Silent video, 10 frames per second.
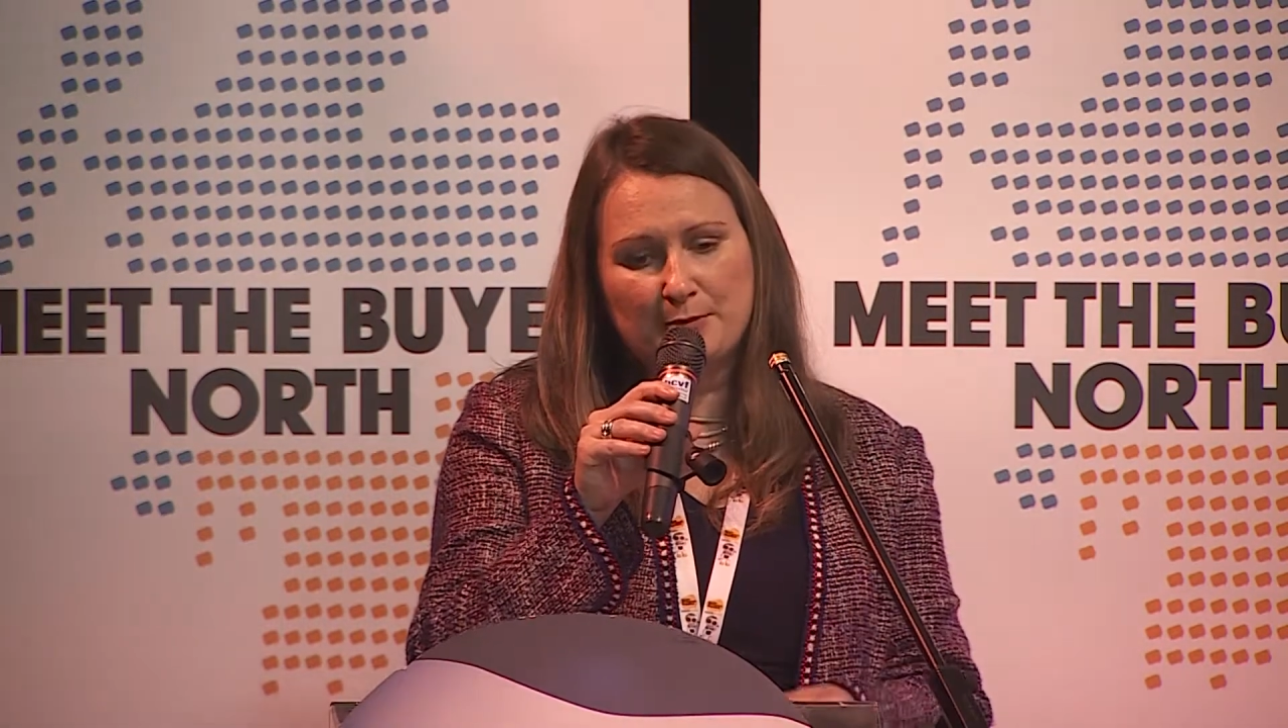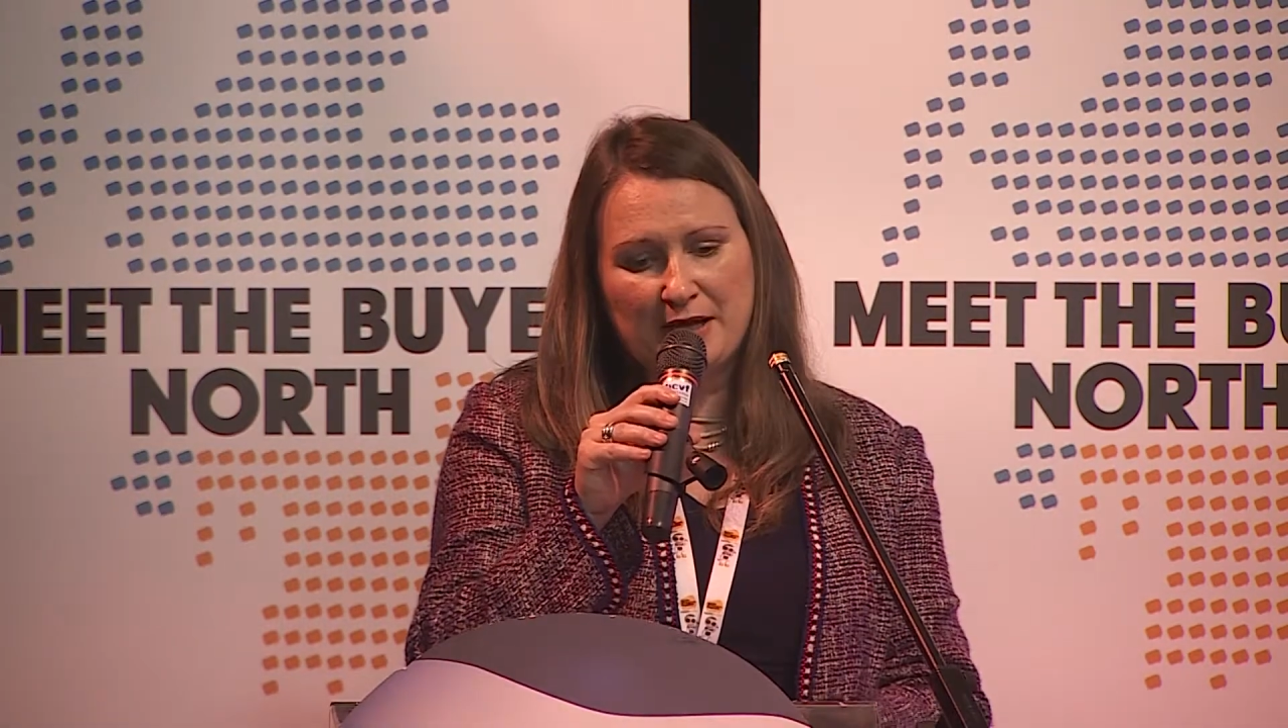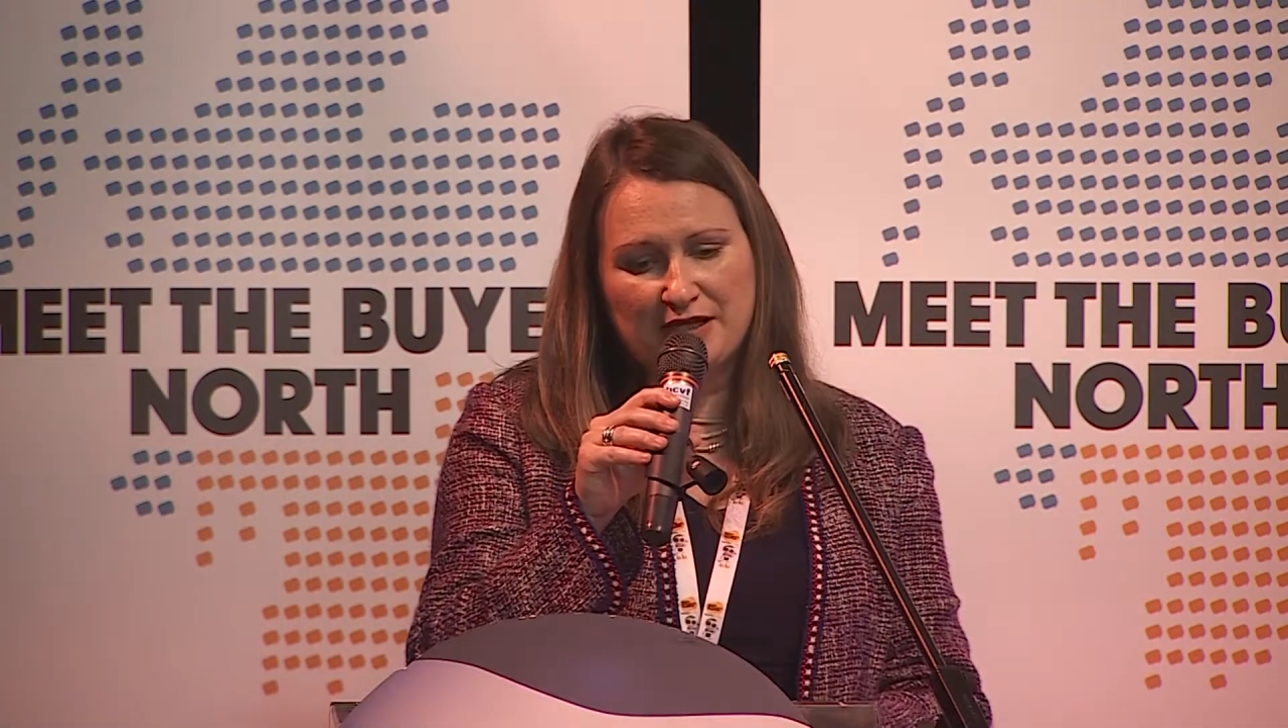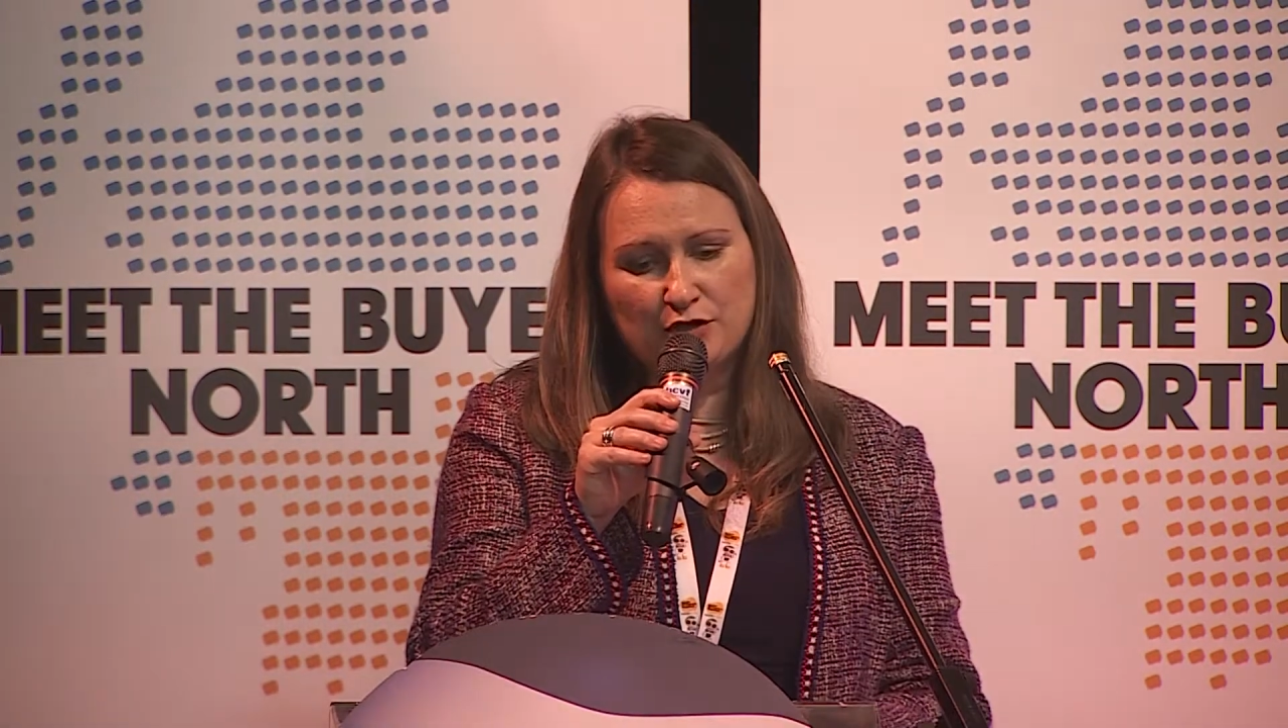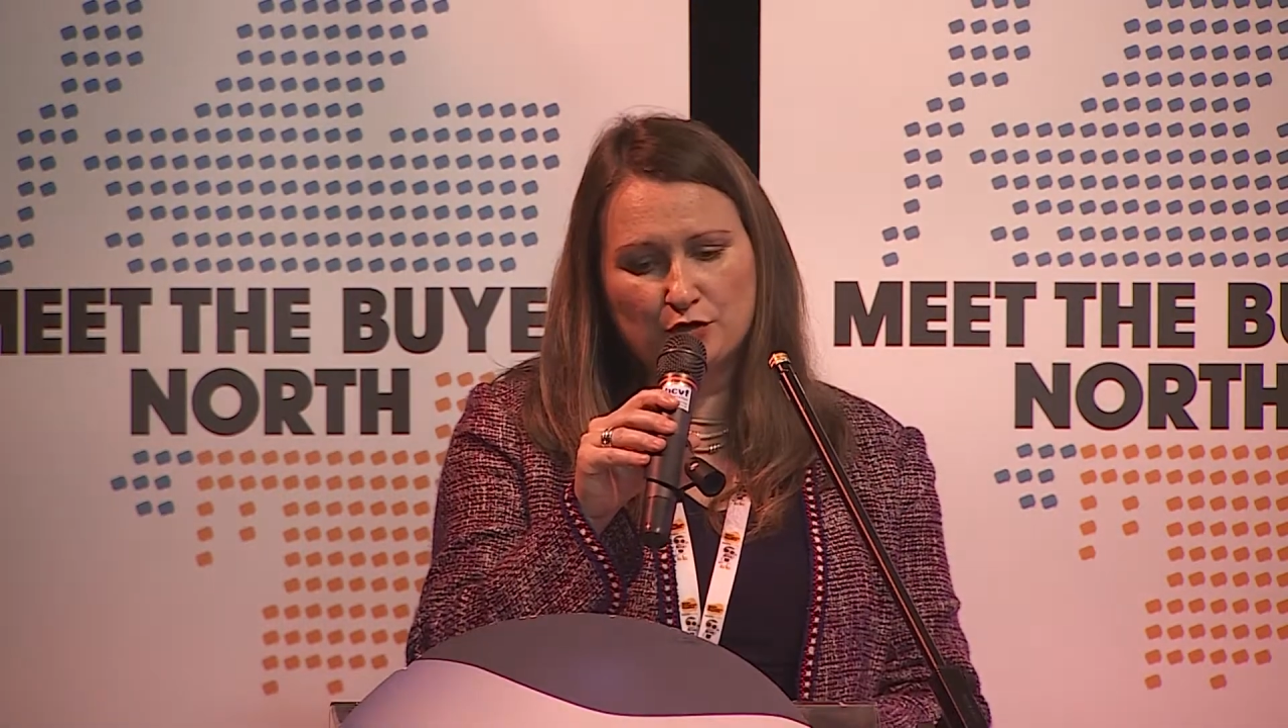micro